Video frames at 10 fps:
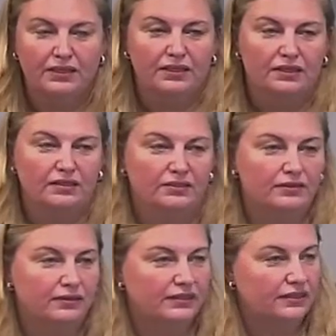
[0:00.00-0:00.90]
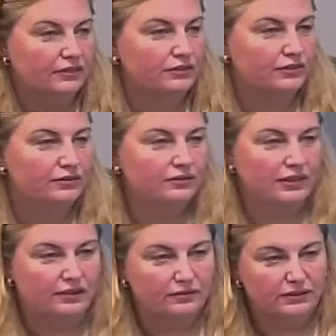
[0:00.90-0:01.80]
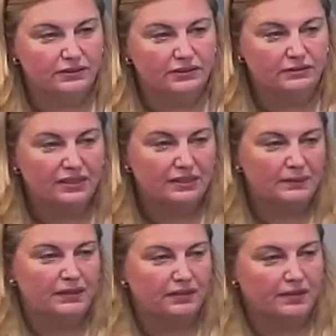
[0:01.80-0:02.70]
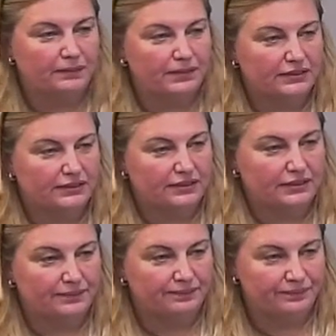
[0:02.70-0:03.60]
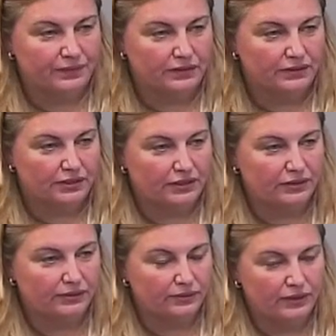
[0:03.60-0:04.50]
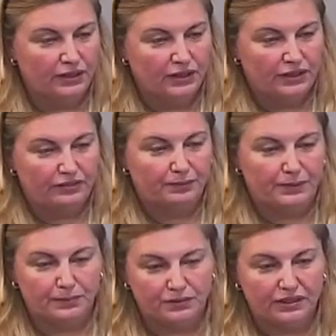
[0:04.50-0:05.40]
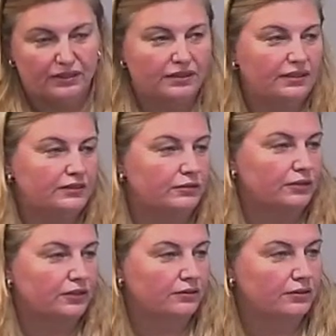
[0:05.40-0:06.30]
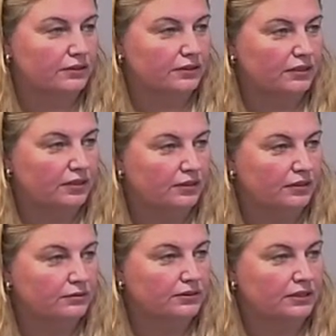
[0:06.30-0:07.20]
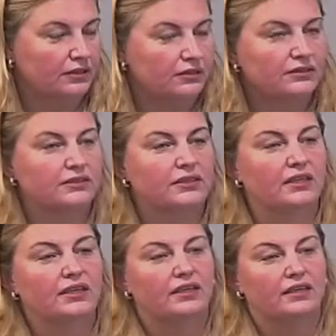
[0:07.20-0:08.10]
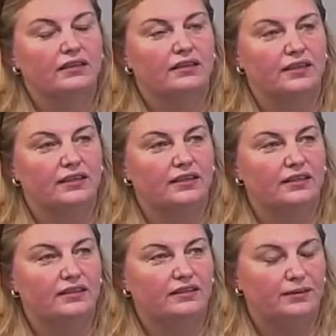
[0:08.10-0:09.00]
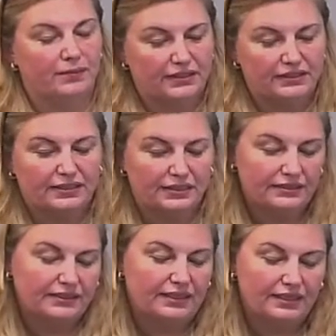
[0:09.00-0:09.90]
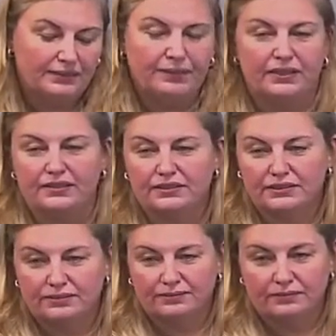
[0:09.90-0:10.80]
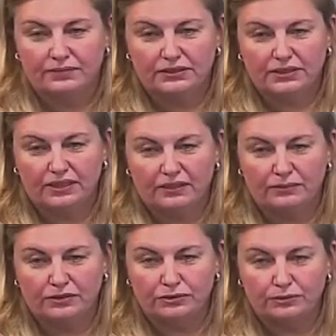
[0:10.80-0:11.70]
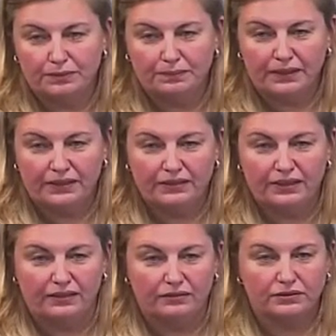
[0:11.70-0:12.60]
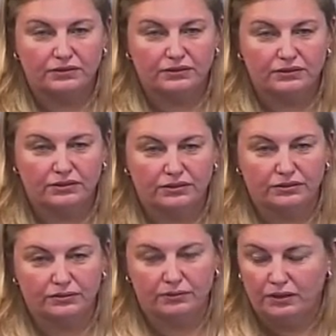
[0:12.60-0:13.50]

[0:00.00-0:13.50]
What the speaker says: and the only way they could do that was to limit liability. So if people died or cargo was lost, they basically set limits to how much would be paid out to